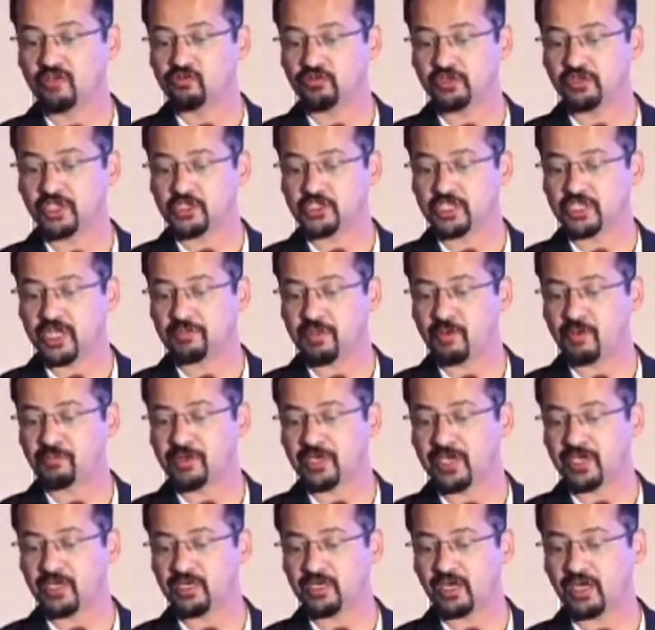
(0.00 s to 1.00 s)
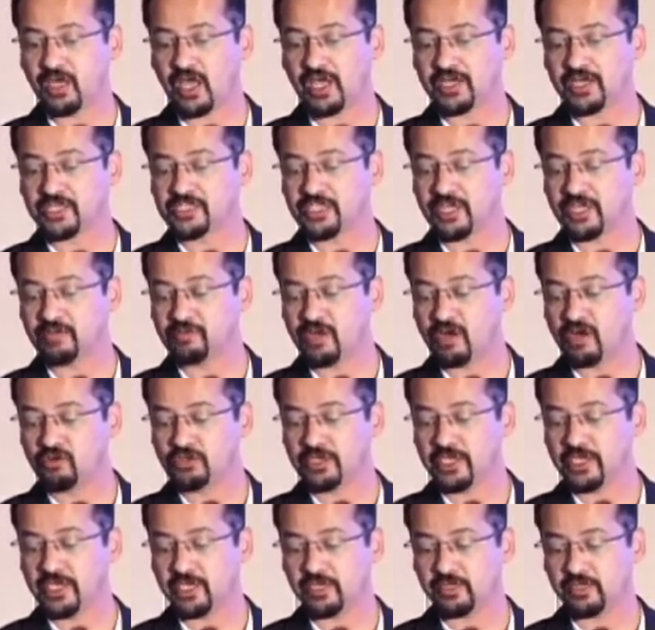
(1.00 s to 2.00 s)
with a step-up care and a
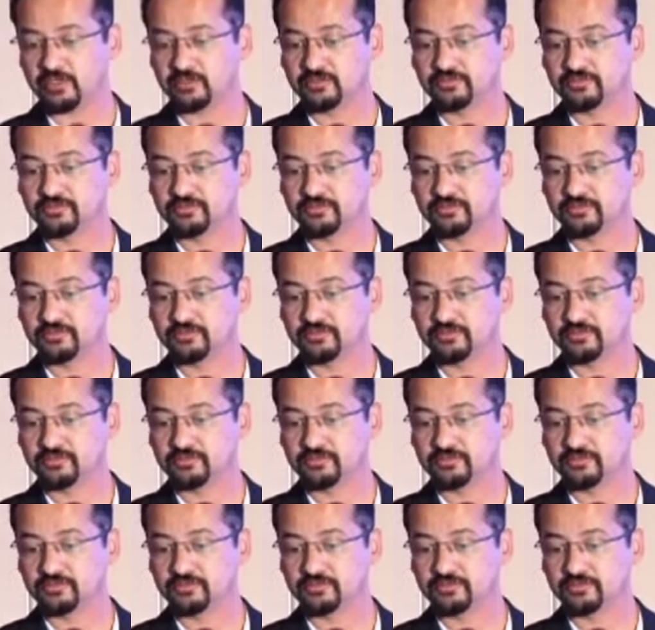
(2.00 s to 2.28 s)
step-down care.